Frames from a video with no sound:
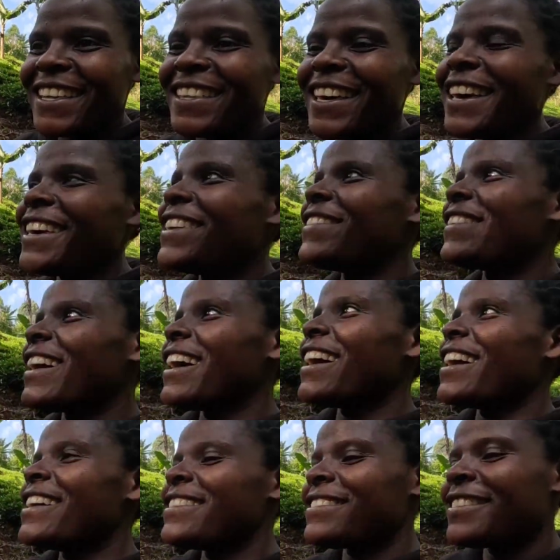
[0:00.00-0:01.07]
Thank you,
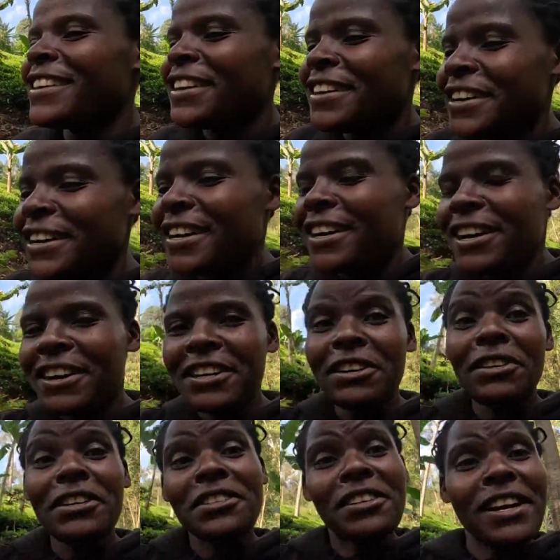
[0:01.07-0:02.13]
guys. And
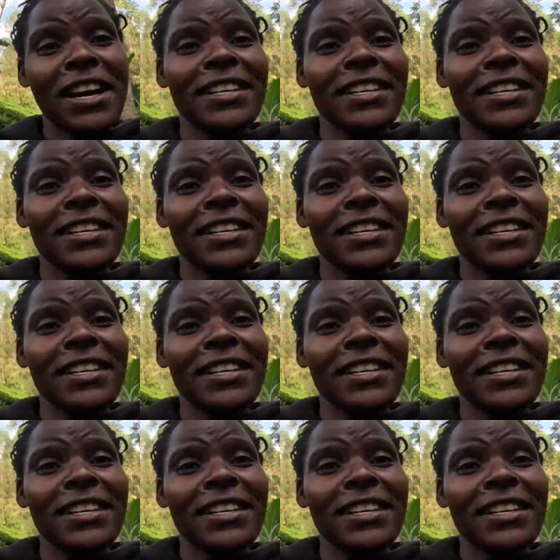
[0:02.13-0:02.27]
also,